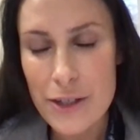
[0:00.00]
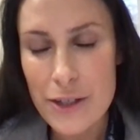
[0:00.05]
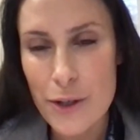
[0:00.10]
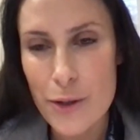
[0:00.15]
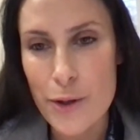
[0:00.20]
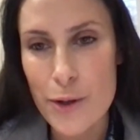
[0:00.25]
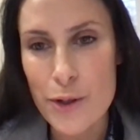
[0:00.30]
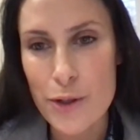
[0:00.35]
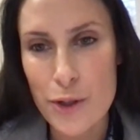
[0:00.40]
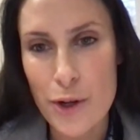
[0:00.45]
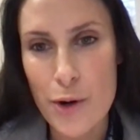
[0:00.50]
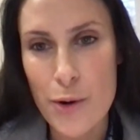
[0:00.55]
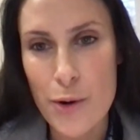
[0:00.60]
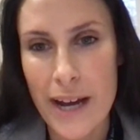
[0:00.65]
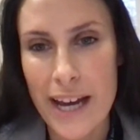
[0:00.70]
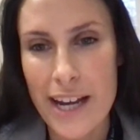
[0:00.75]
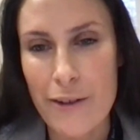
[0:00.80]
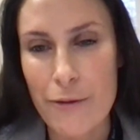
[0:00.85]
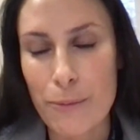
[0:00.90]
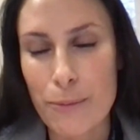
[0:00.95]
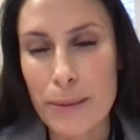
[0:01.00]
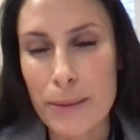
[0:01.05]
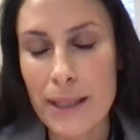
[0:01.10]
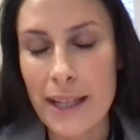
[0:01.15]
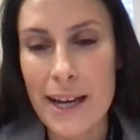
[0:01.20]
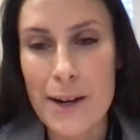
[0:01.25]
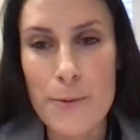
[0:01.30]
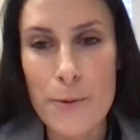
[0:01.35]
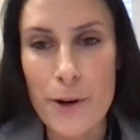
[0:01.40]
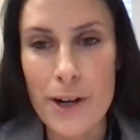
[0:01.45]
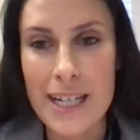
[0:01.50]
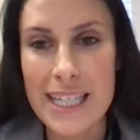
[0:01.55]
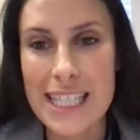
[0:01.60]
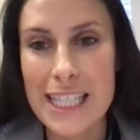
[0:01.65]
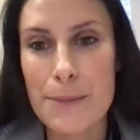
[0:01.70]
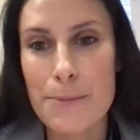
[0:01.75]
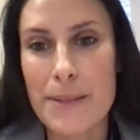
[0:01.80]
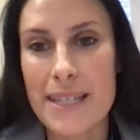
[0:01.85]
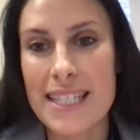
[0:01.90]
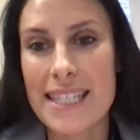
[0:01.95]
So there's kind of blood work
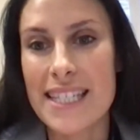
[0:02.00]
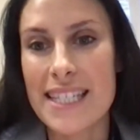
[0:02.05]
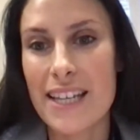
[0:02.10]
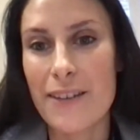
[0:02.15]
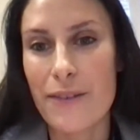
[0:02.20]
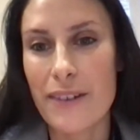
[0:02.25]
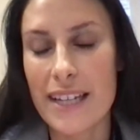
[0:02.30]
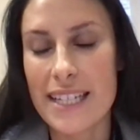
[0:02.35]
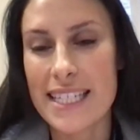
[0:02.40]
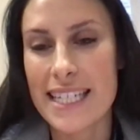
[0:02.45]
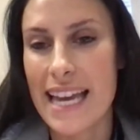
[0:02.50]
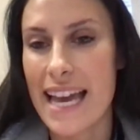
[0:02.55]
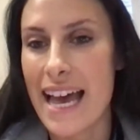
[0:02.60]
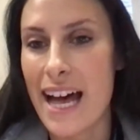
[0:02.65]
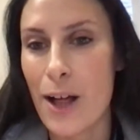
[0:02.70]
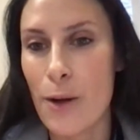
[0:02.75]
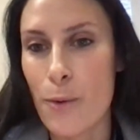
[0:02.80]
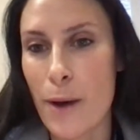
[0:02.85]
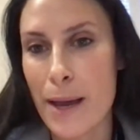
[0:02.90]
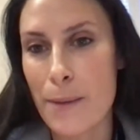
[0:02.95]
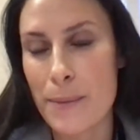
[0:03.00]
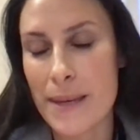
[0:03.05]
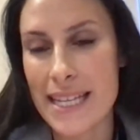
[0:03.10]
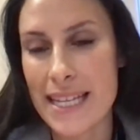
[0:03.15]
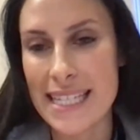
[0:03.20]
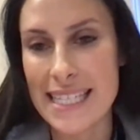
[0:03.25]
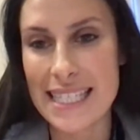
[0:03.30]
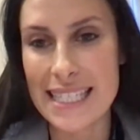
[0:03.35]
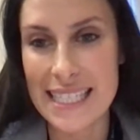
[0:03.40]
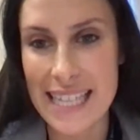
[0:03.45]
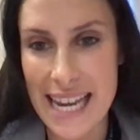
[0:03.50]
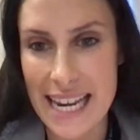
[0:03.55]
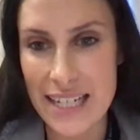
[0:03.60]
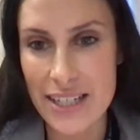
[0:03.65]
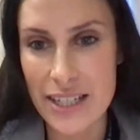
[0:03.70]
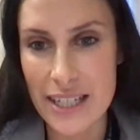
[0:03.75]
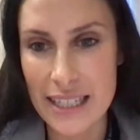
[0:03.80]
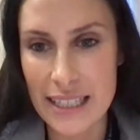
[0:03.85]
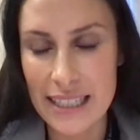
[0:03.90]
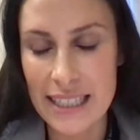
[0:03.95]
specific to LYP
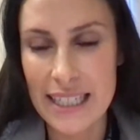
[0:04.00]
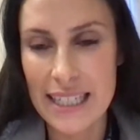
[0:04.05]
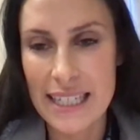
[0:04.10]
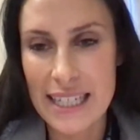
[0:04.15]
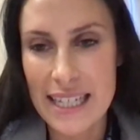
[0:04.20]
staging